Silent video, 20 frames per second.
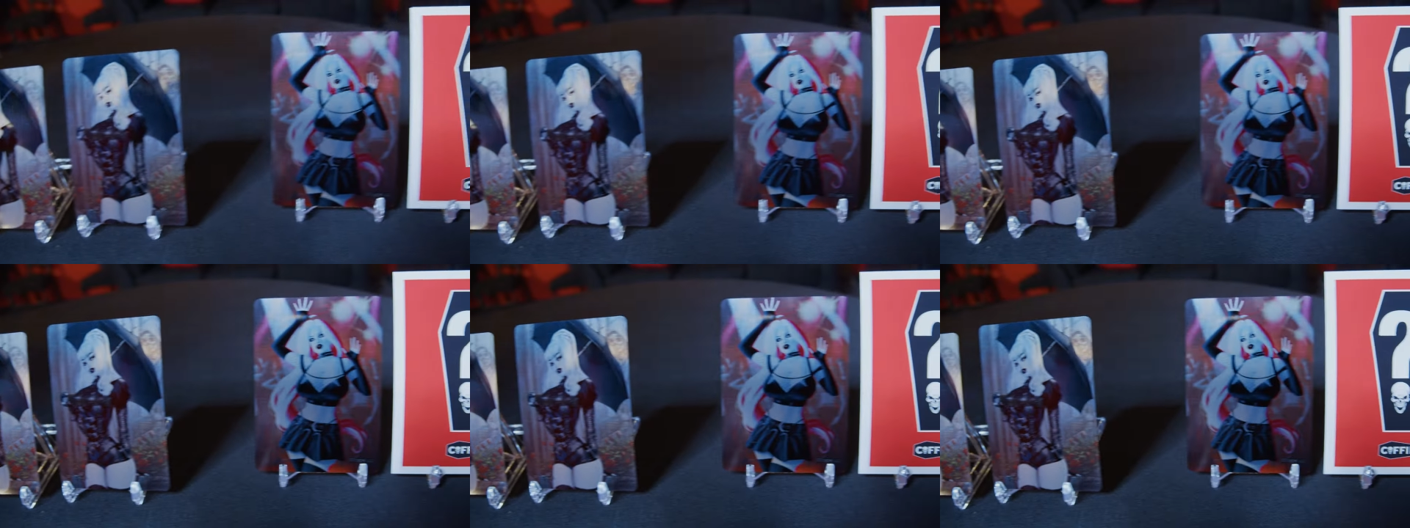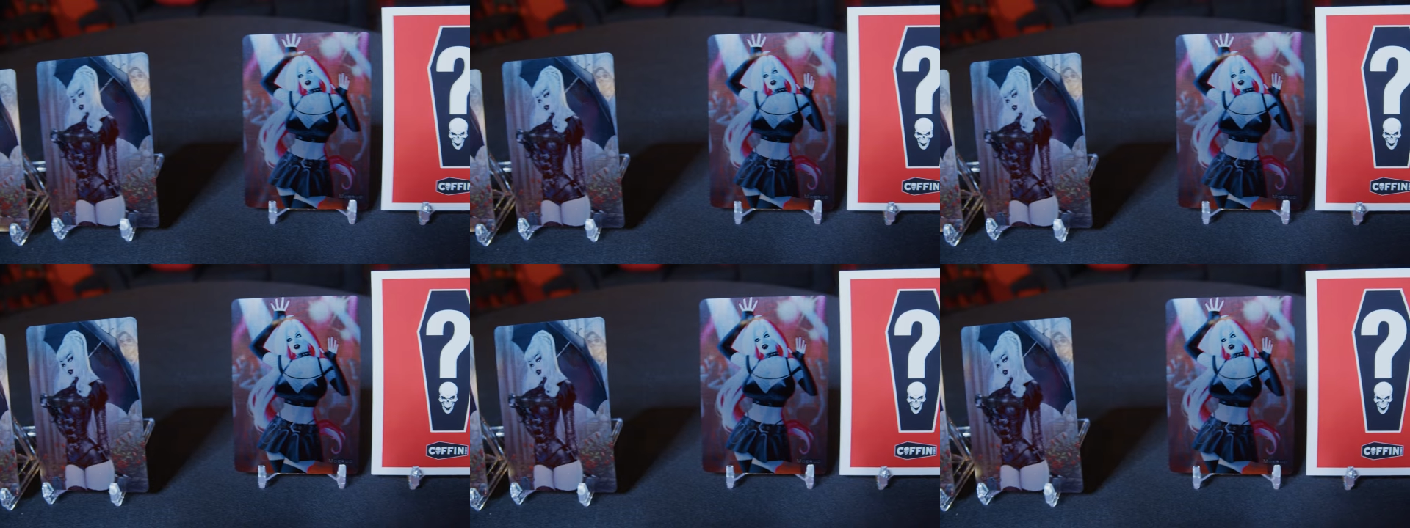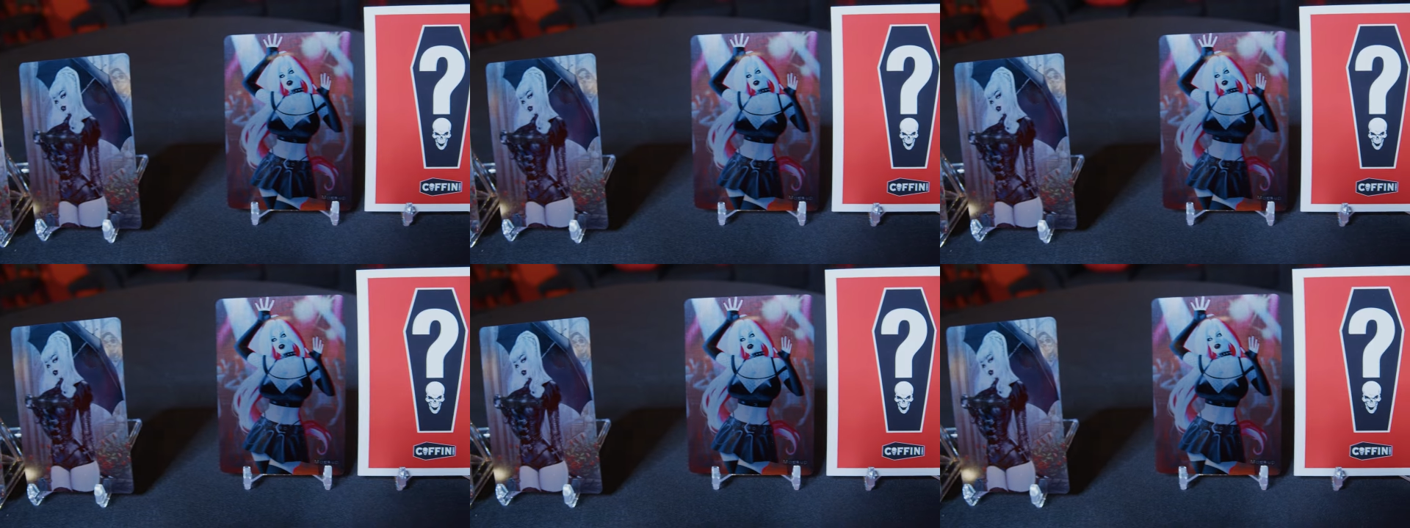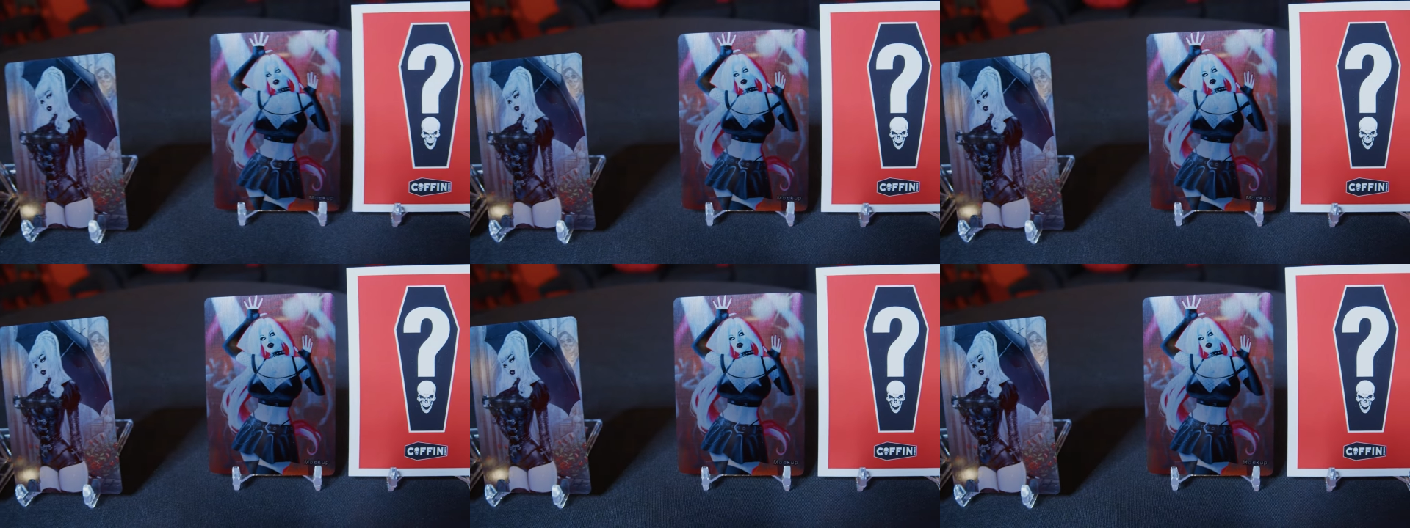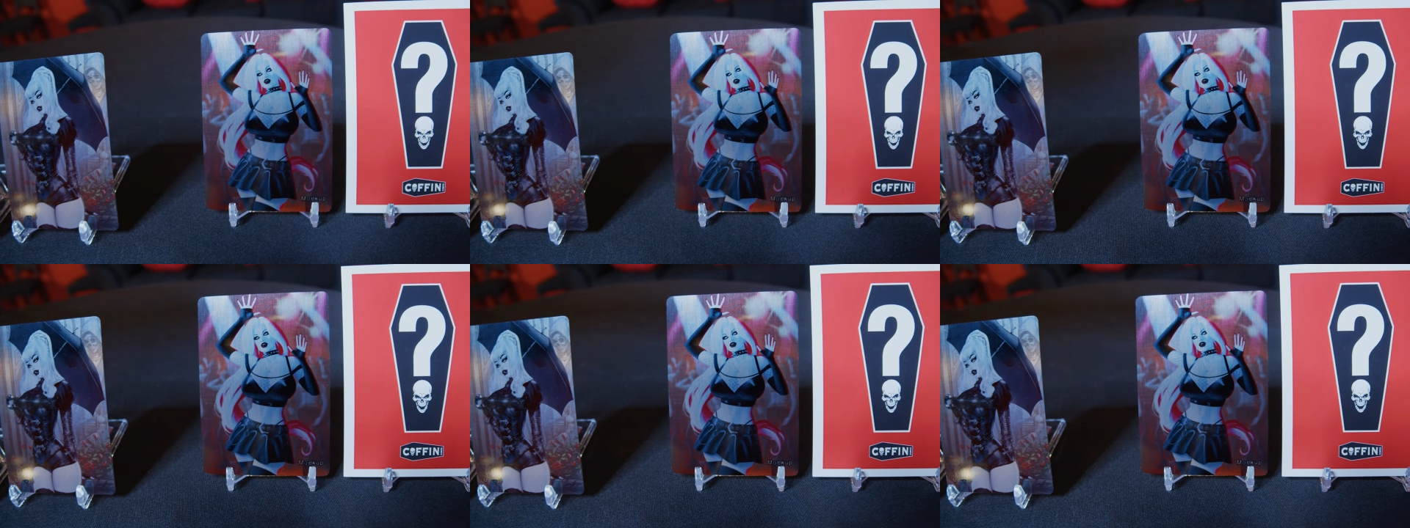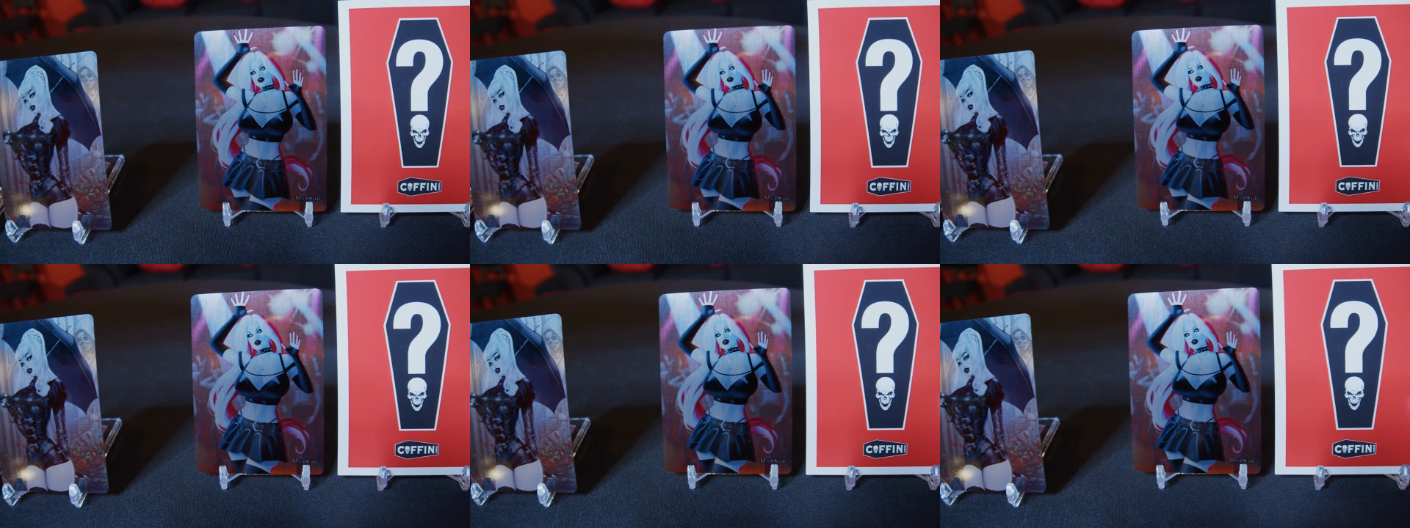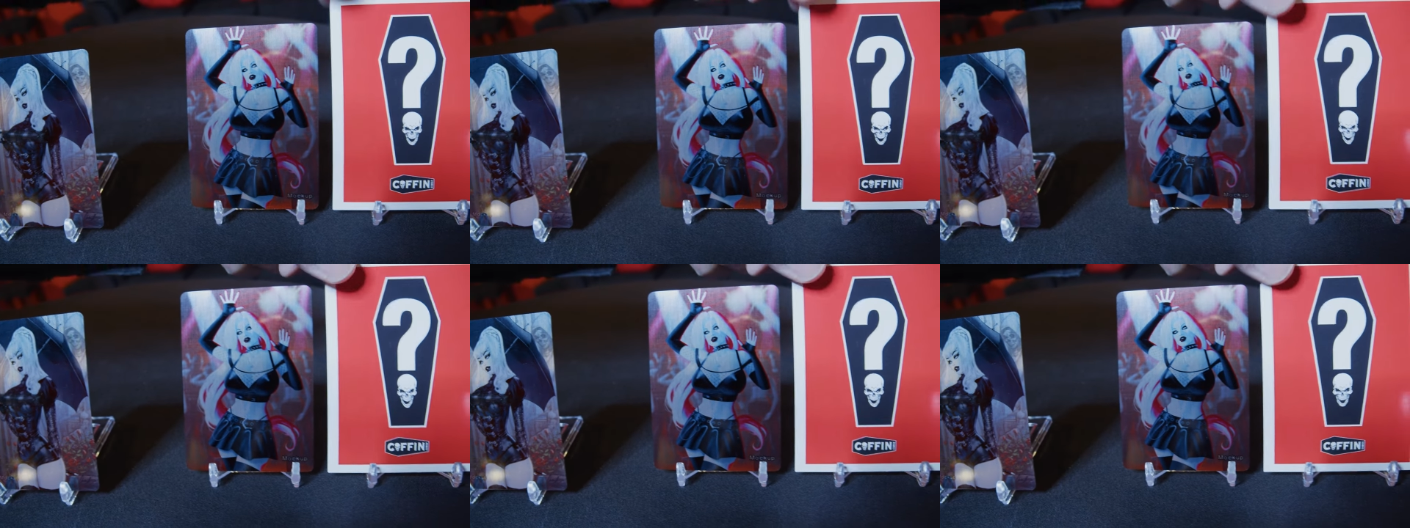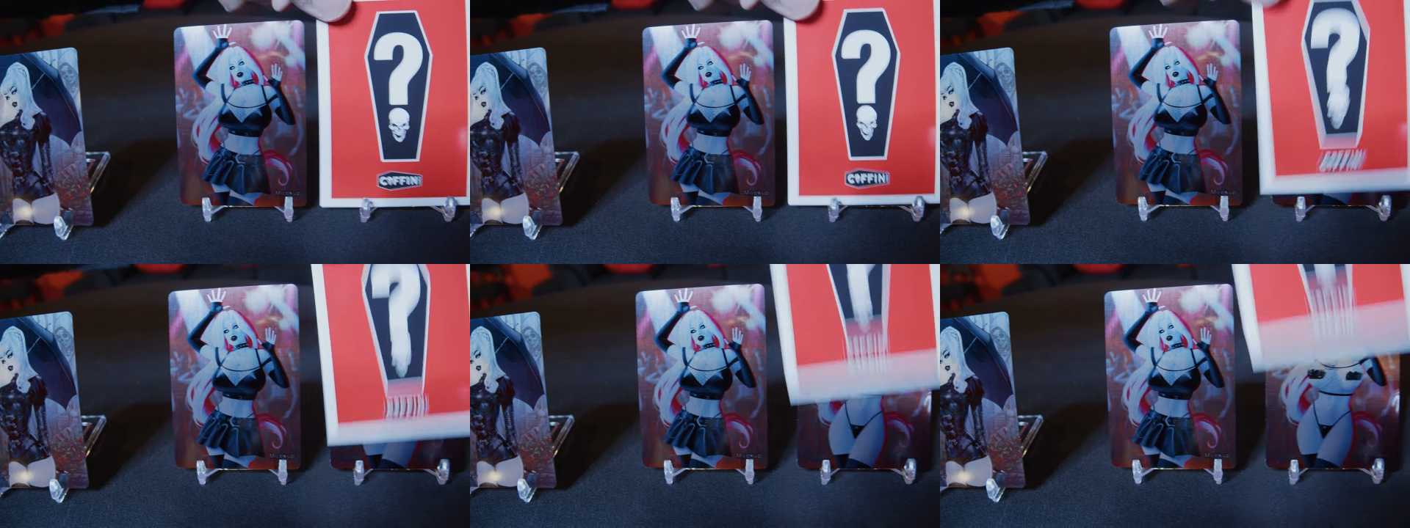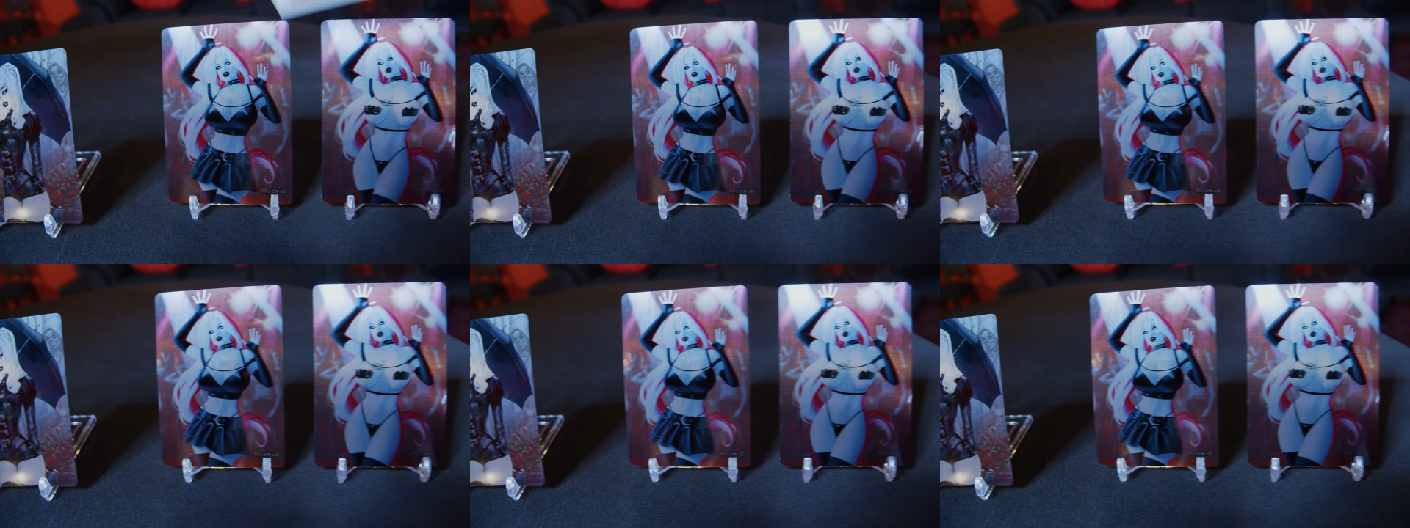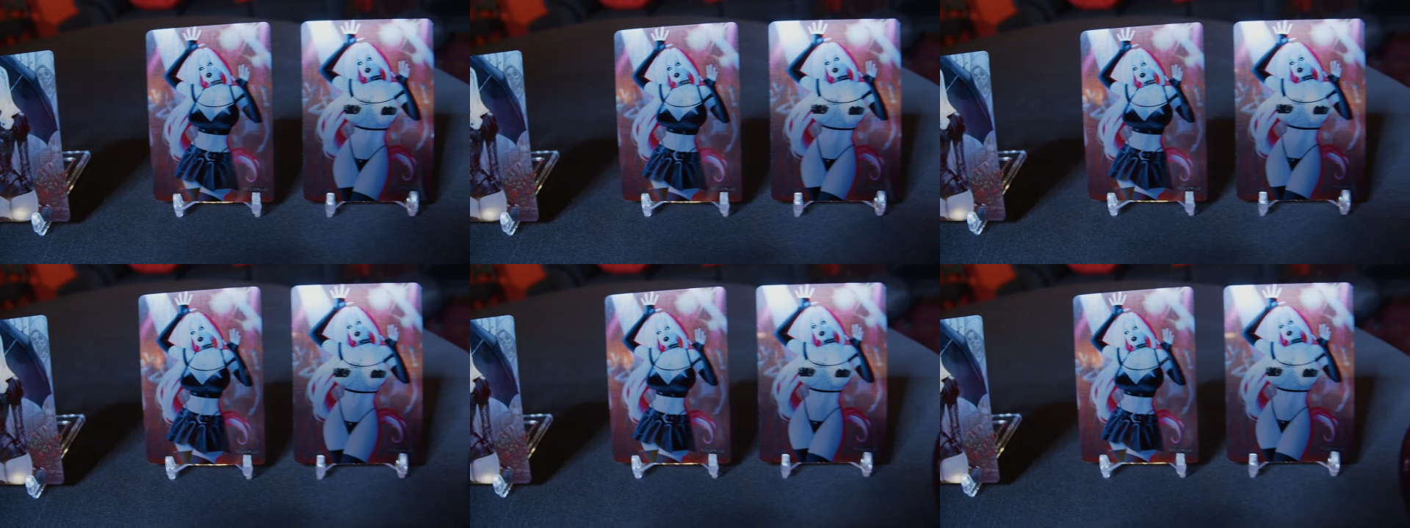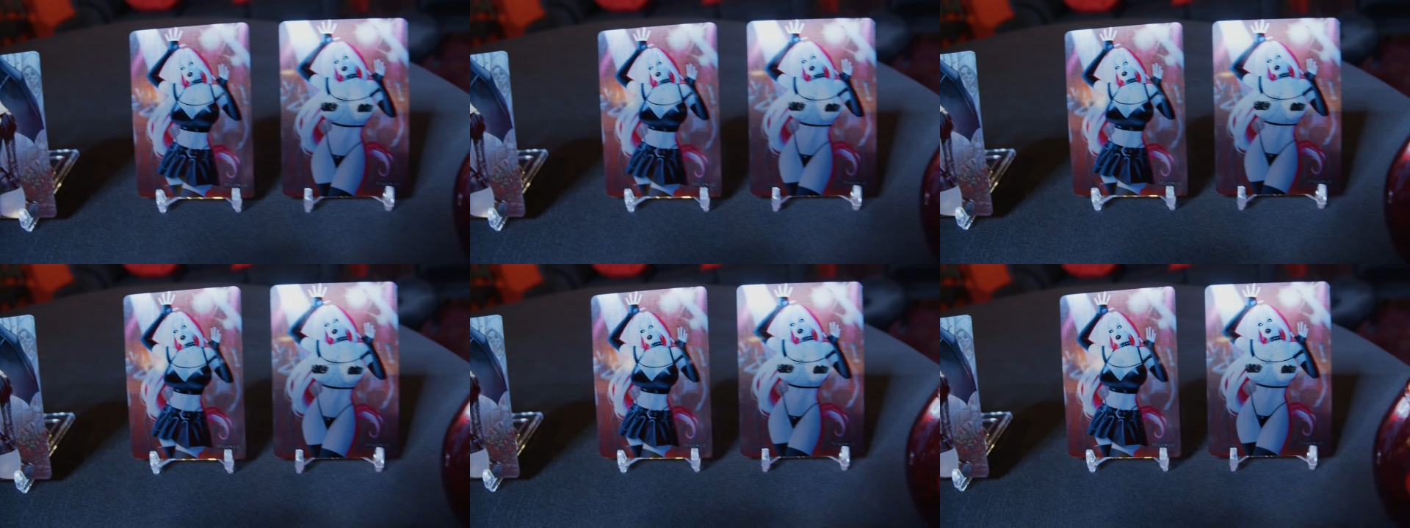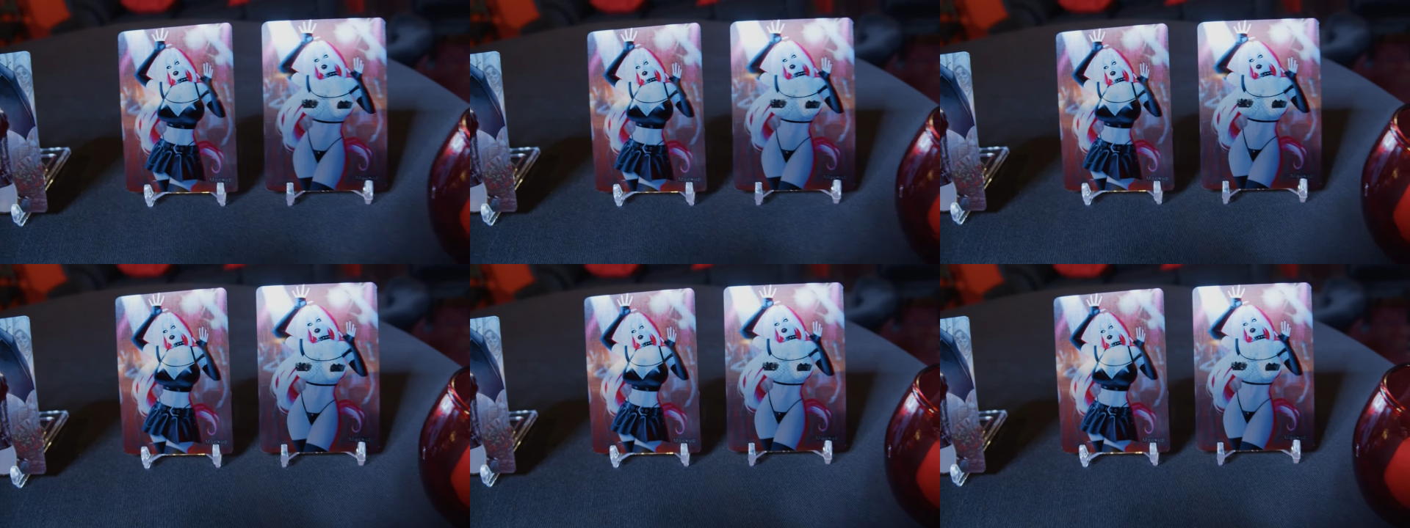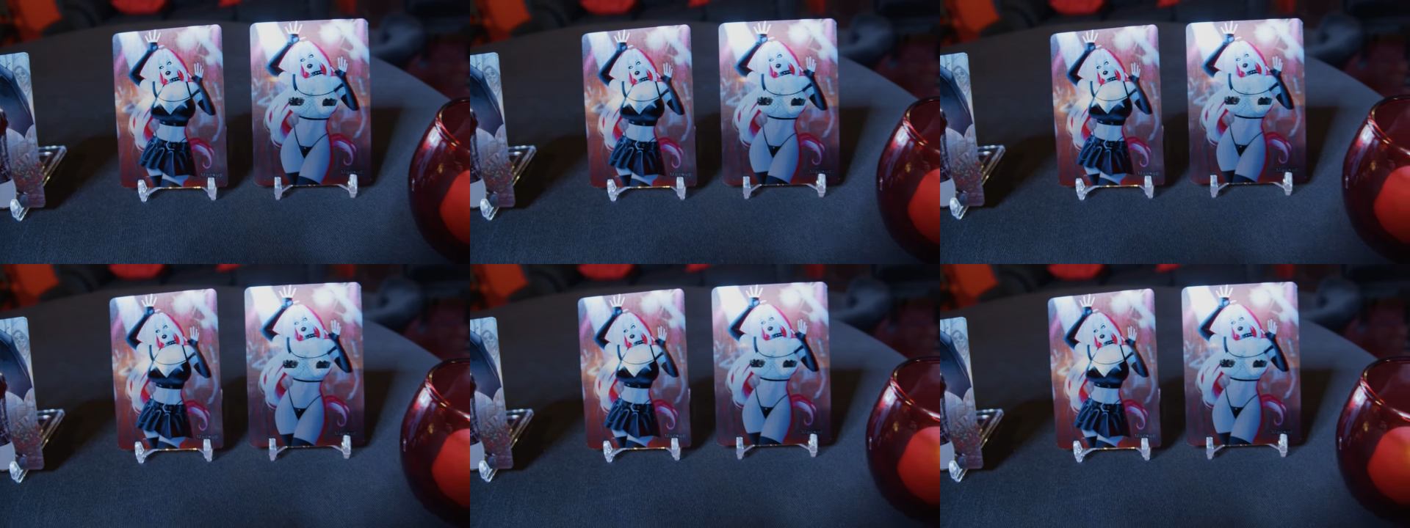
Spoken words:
[unreadable: no face in view]